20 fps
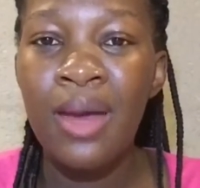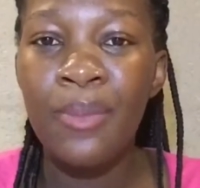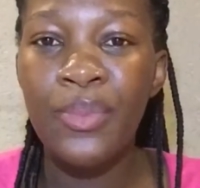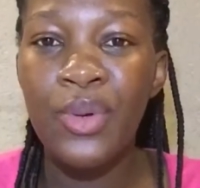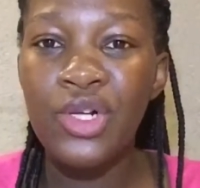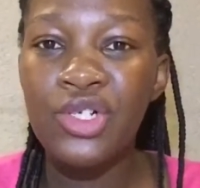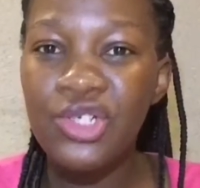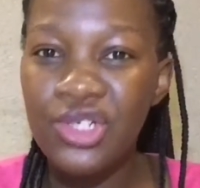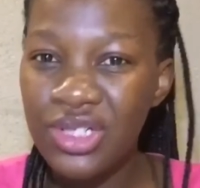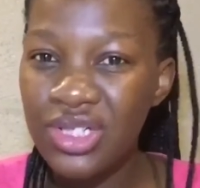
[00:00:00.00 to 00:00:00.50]

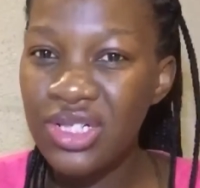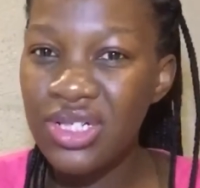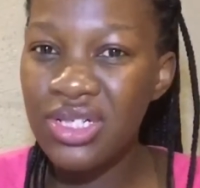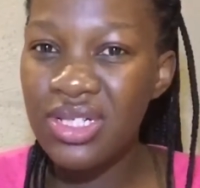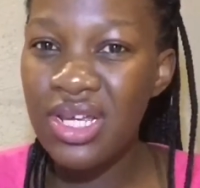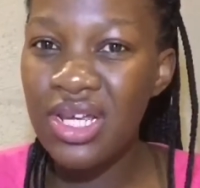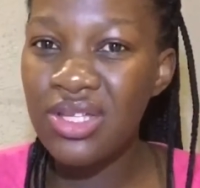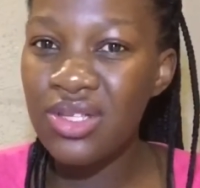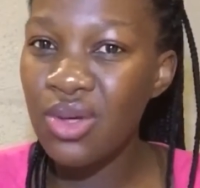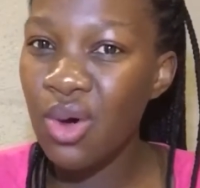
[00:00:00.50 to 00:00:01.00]

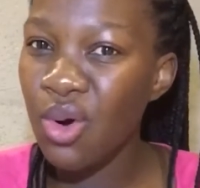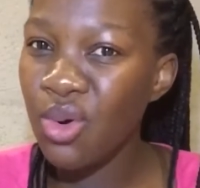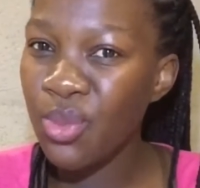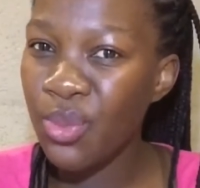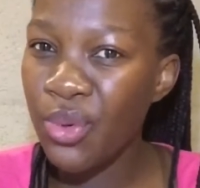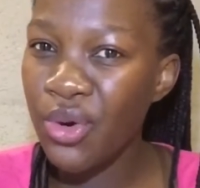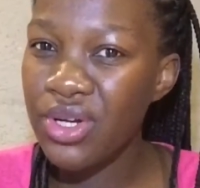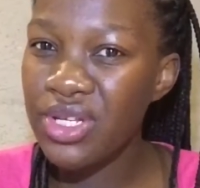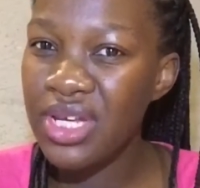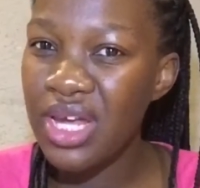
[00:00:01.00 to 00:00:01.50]
produces its own
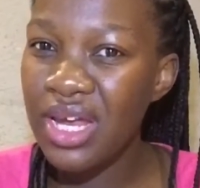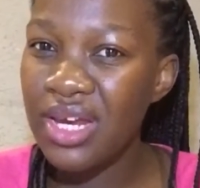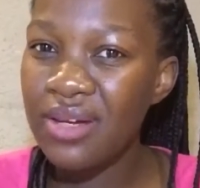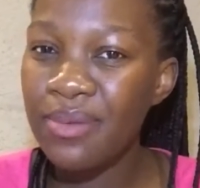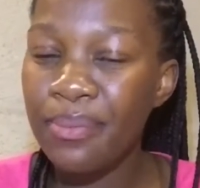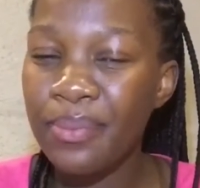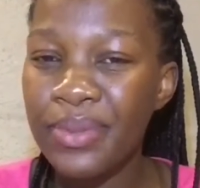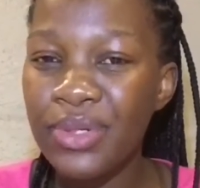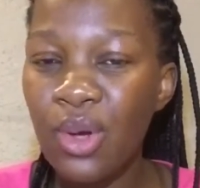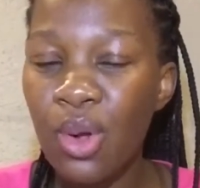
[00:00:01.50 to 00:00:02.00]

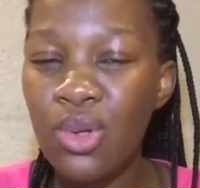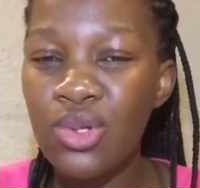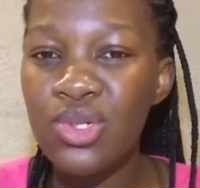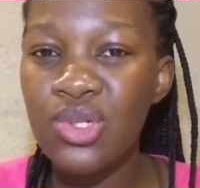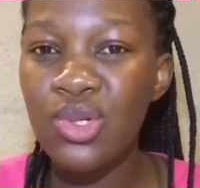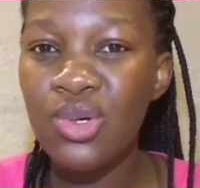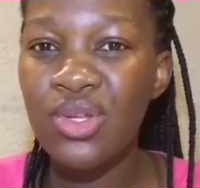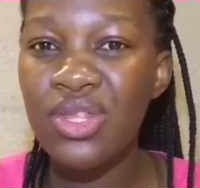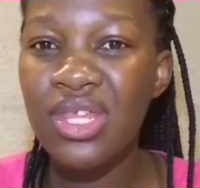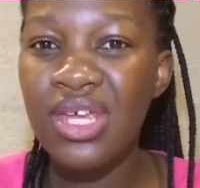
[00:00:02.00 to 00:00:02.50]
protein, but
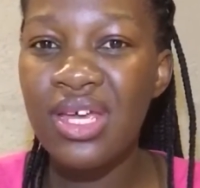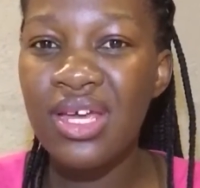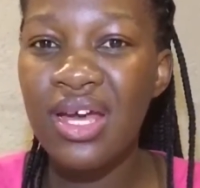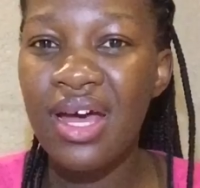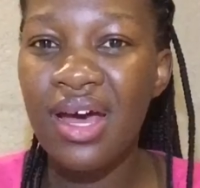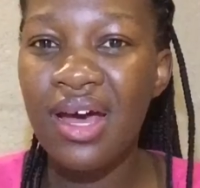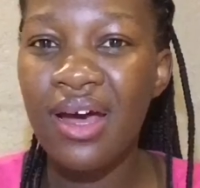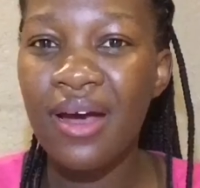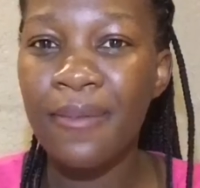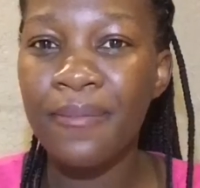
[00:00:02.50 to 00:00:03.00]
also they
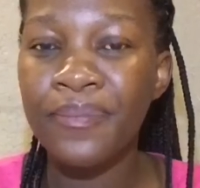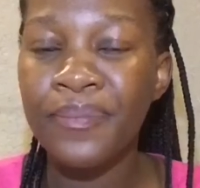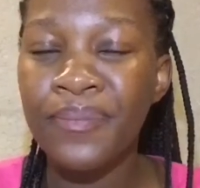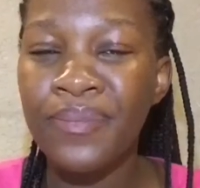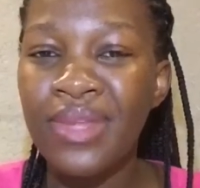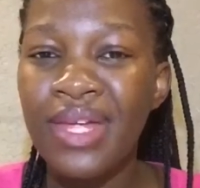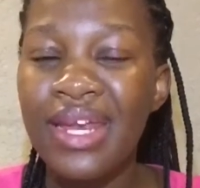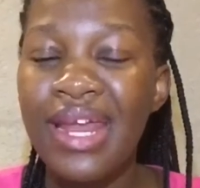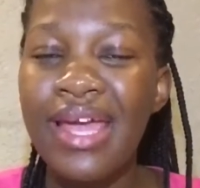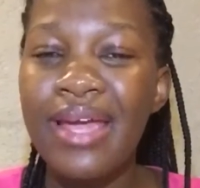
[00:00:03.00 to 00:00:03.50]

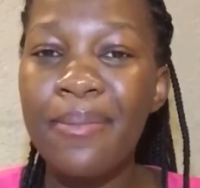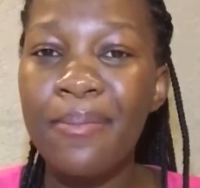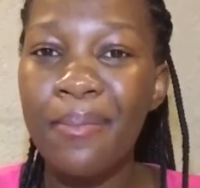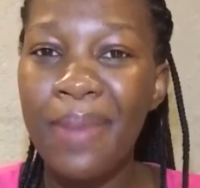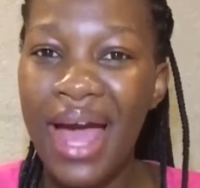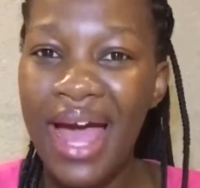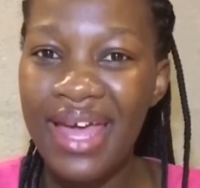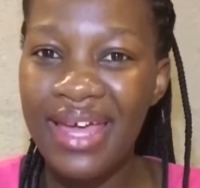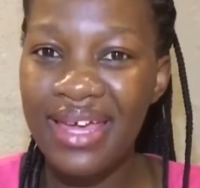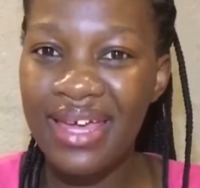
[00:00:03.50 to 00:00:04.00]
like
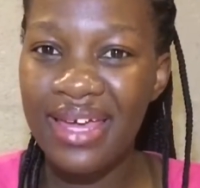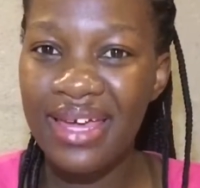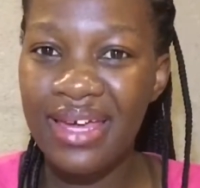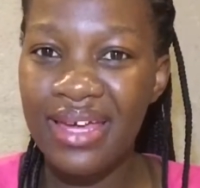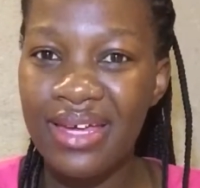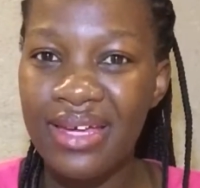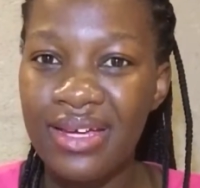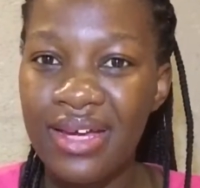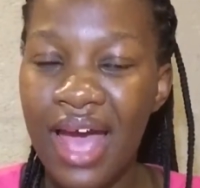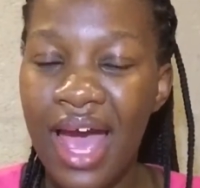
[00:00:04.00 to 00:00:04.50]
my
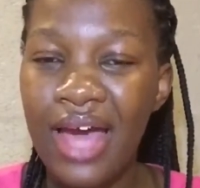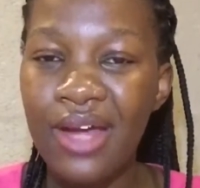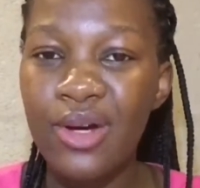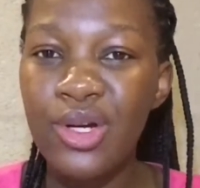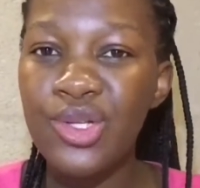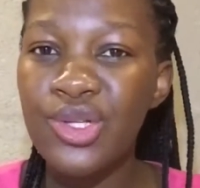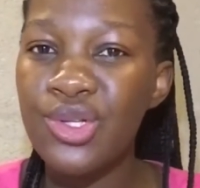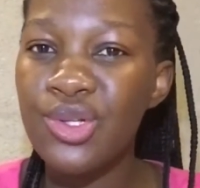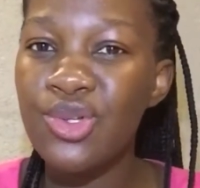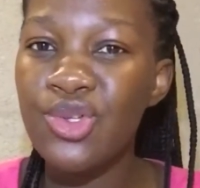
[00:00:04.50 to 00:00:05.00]
hair. I
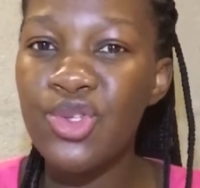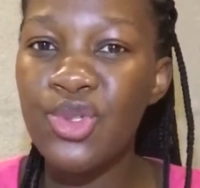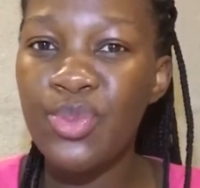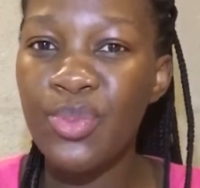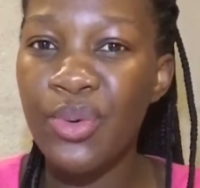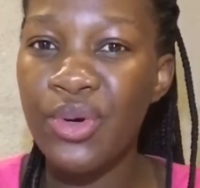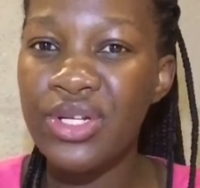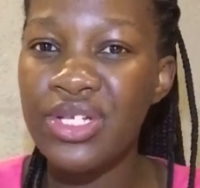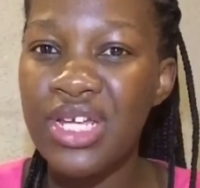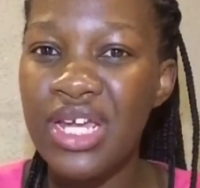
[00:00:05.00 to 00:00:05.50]
don't use
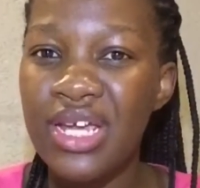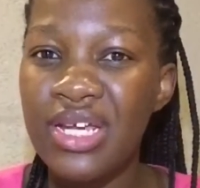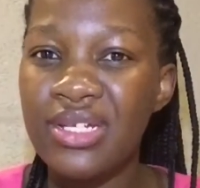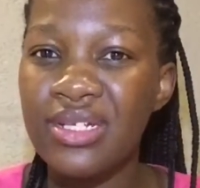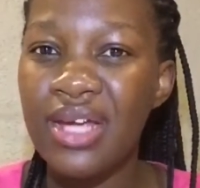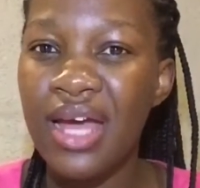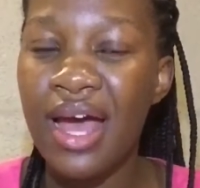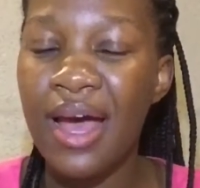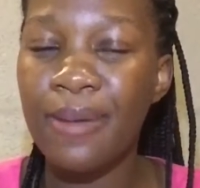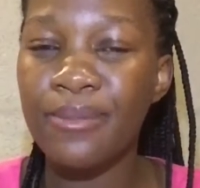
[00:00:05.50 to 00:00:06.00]

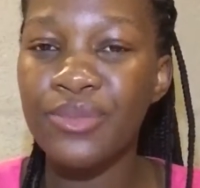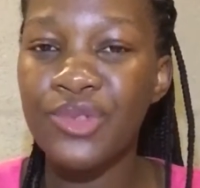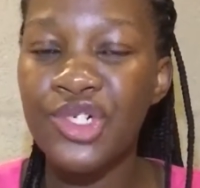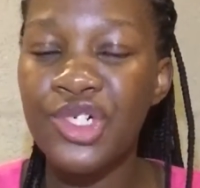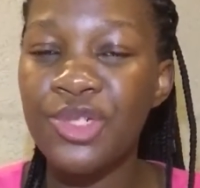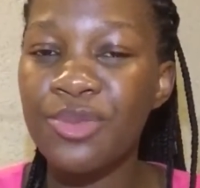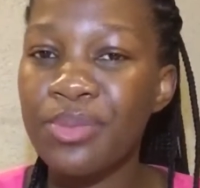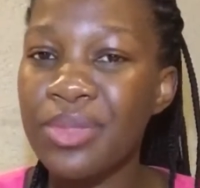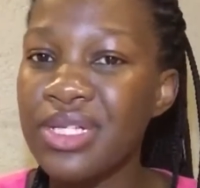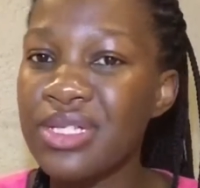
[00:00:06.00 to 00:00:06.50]
protein
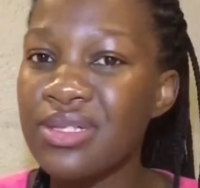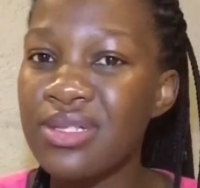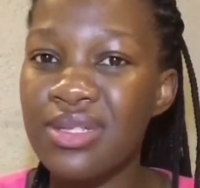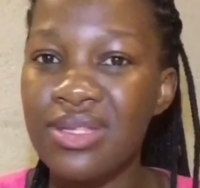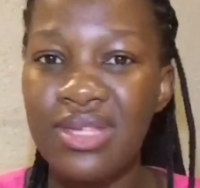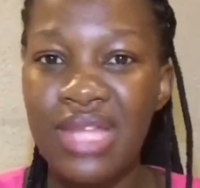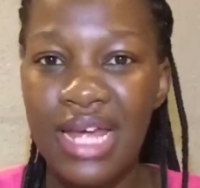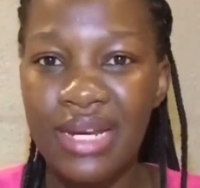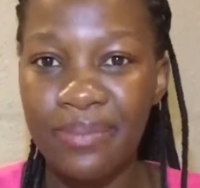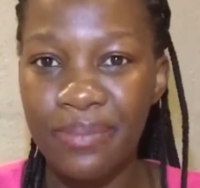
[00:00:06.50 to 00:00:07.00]
treatments
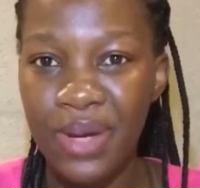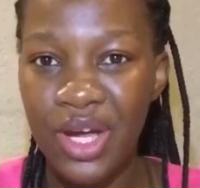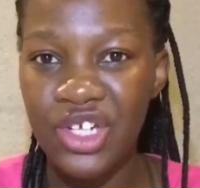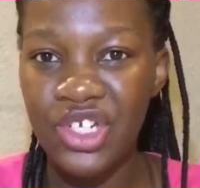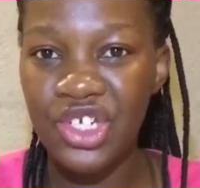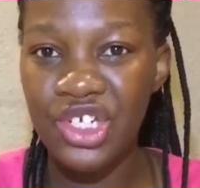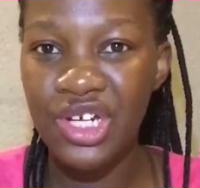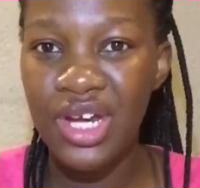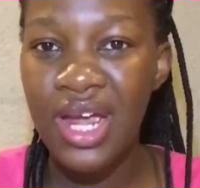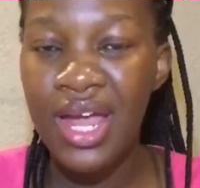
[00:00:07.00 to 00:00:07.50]
that
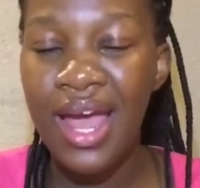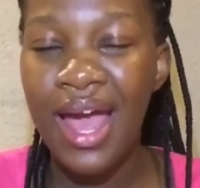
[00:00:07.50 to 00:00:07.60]
much.